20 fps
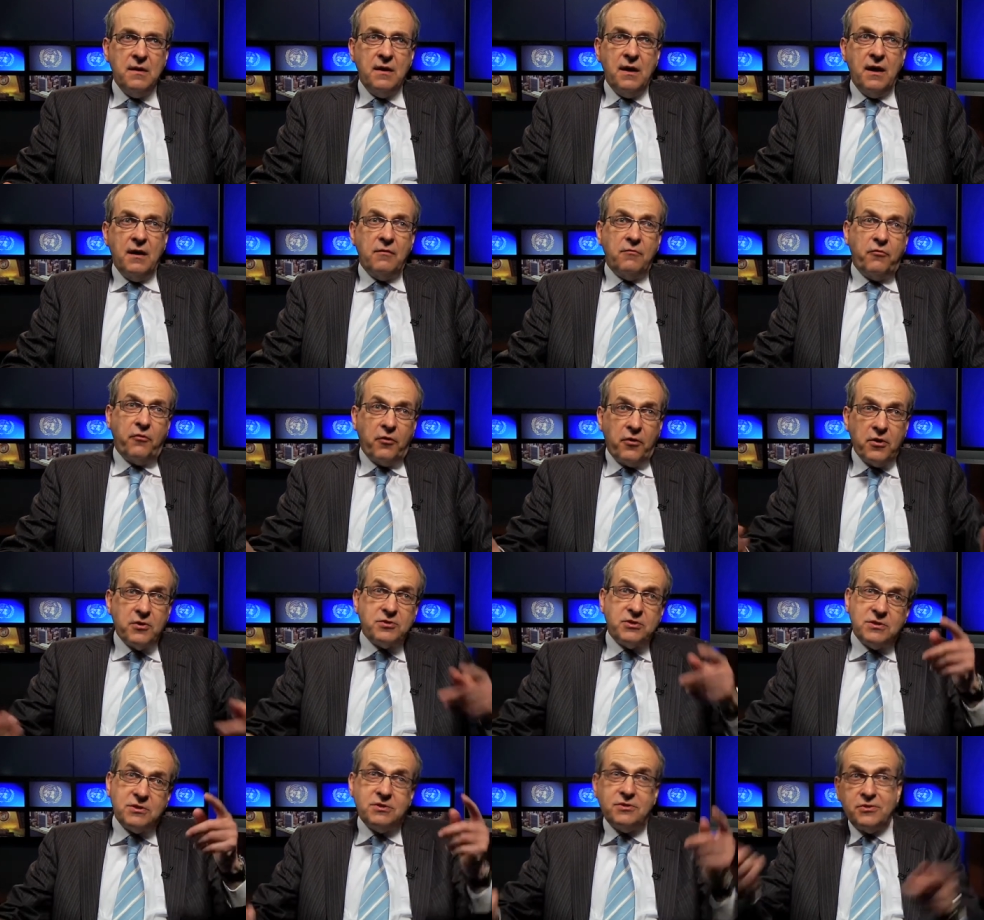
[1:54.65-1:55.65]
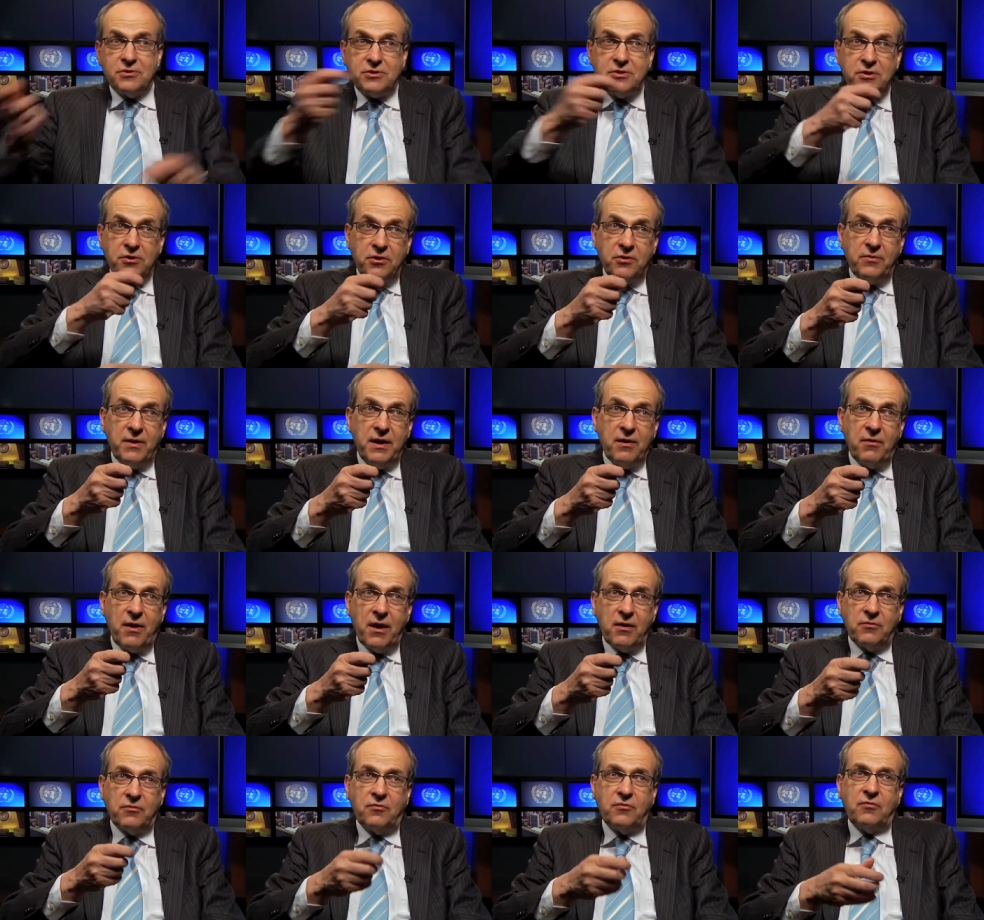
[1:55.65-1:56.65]
And for us, it's just the other way
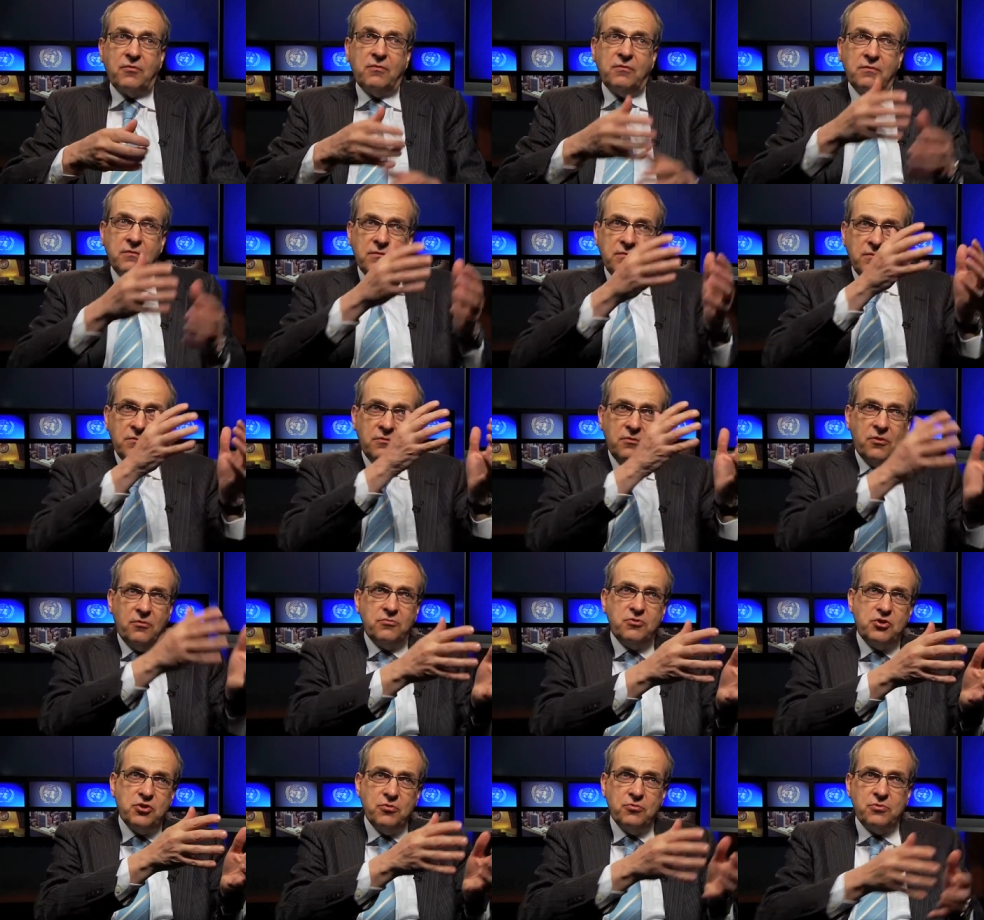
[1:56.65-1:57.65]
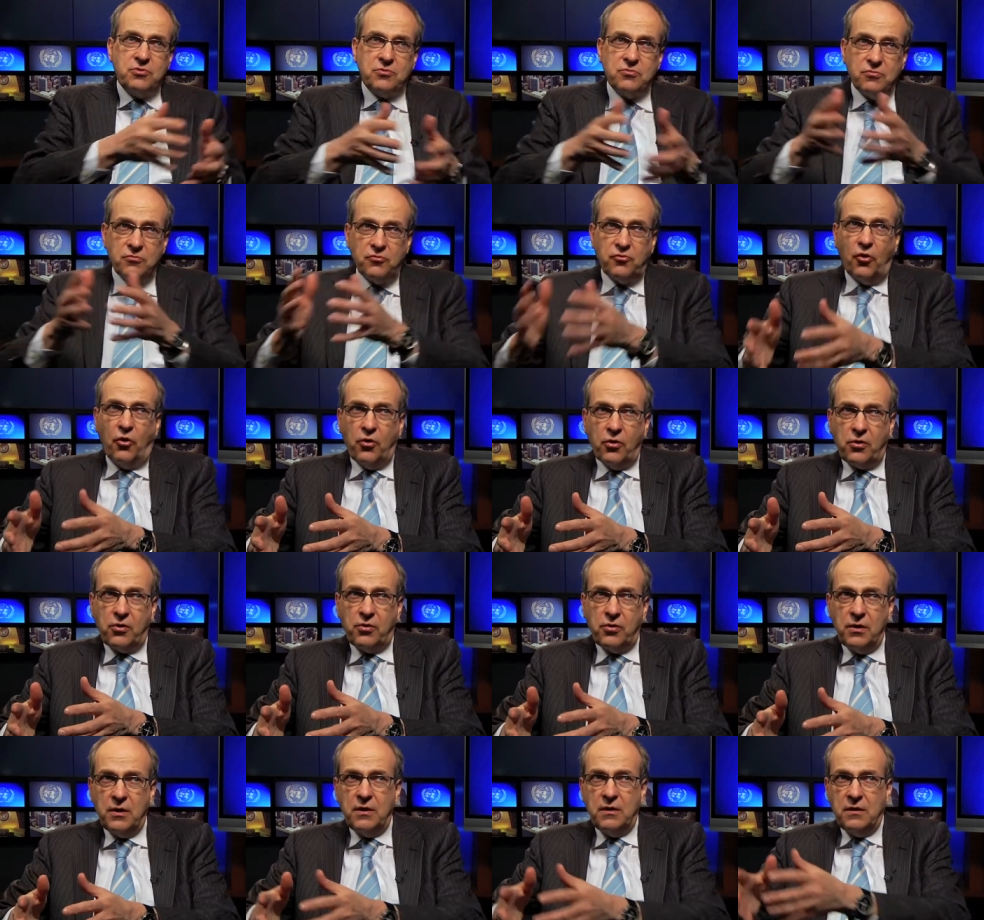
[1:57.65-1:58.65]
around. Don't shoot,
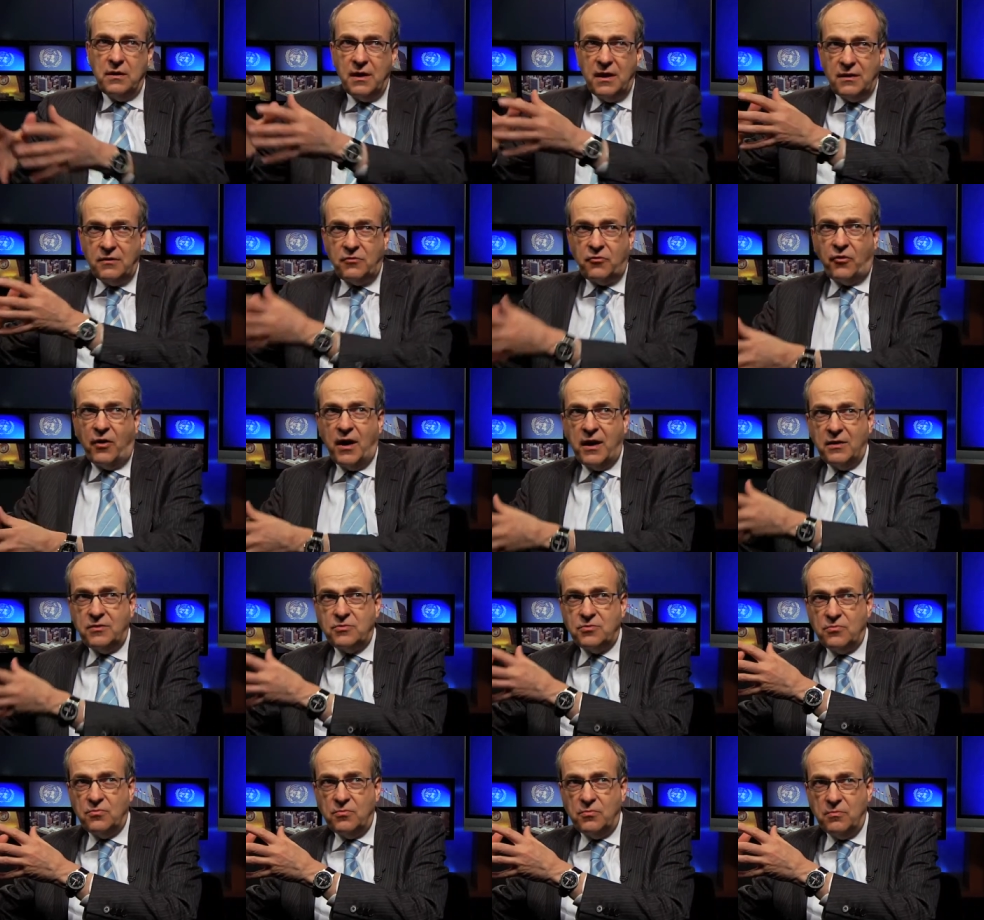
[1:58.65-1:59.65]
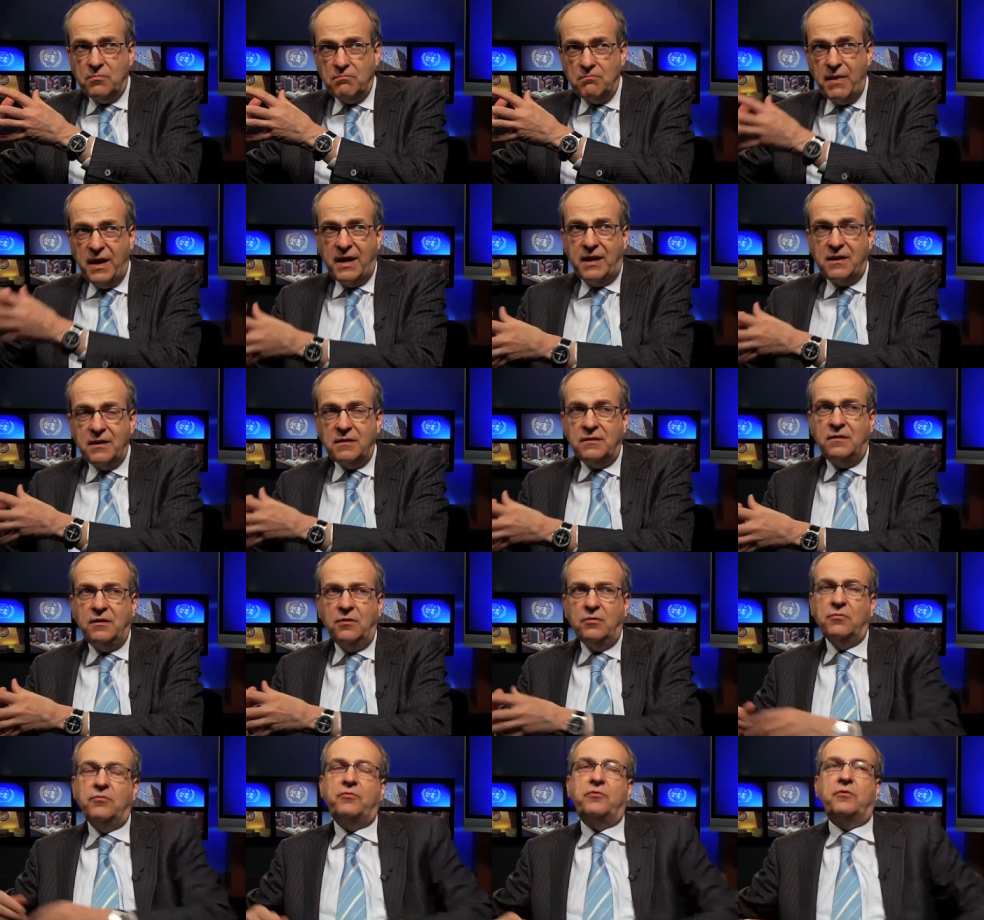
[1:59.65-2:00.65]
talk, and try to make a
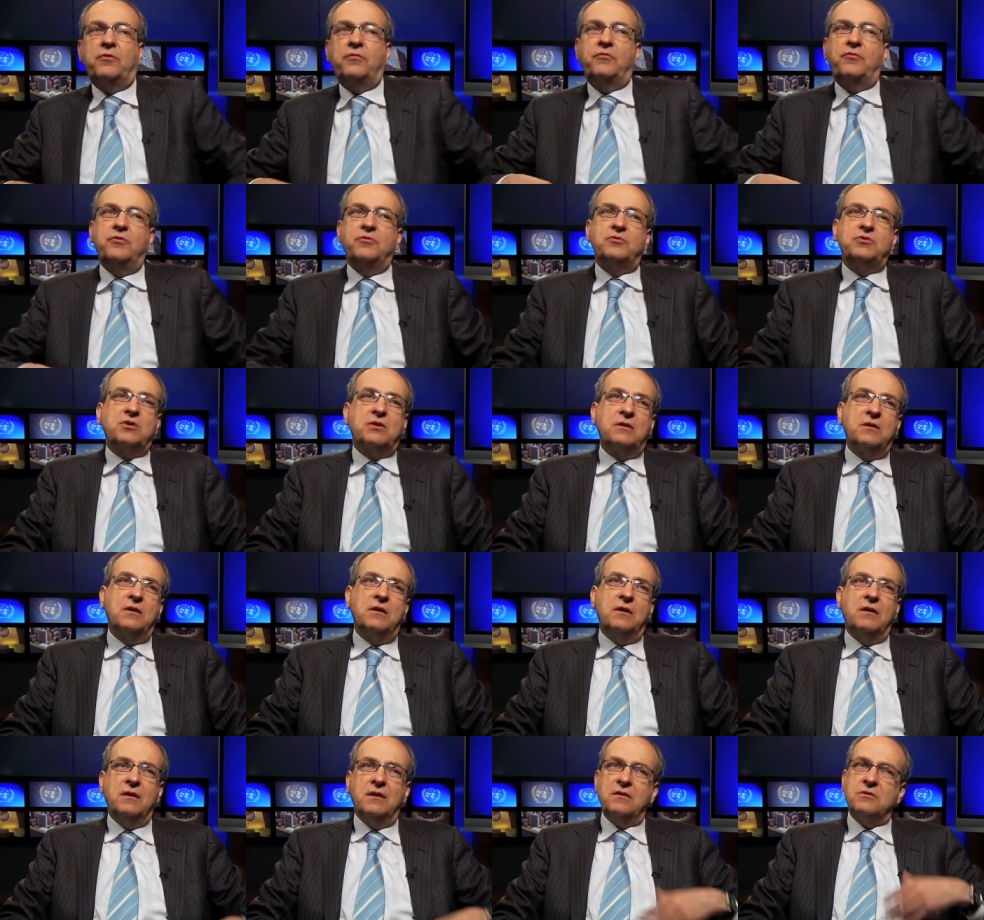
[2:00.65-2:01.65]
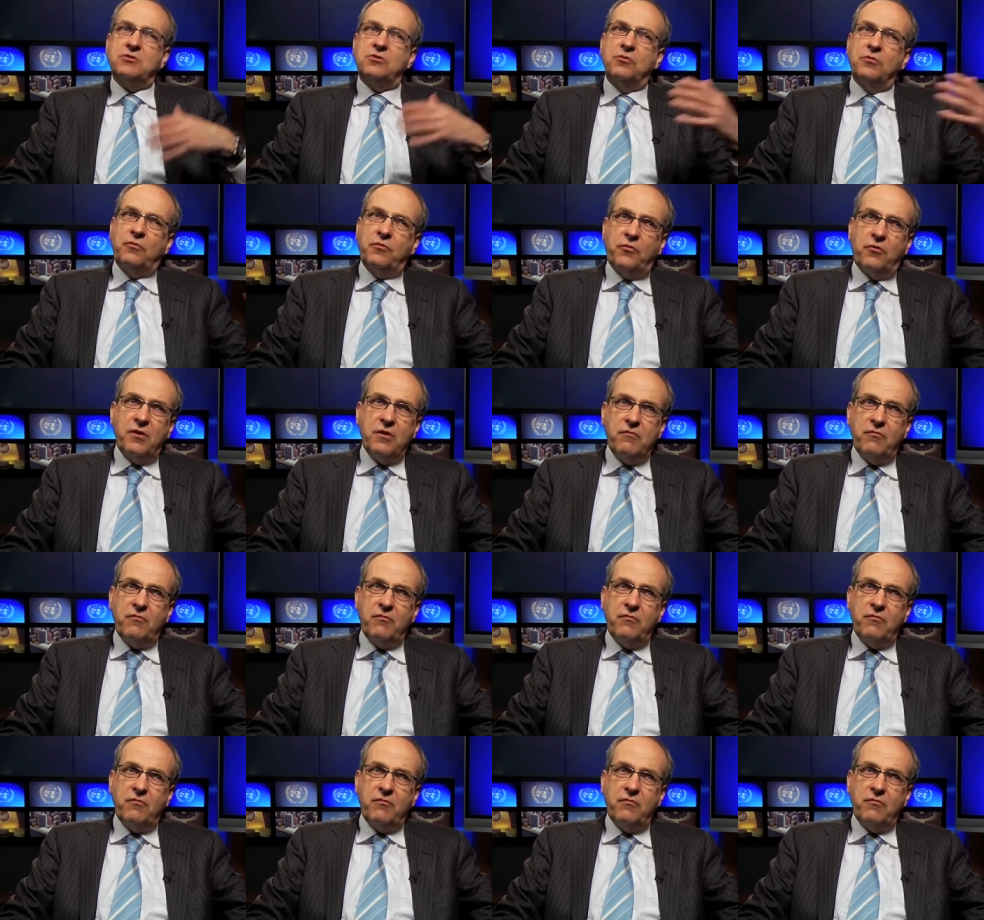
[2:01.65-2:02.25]
deal for the future it's good for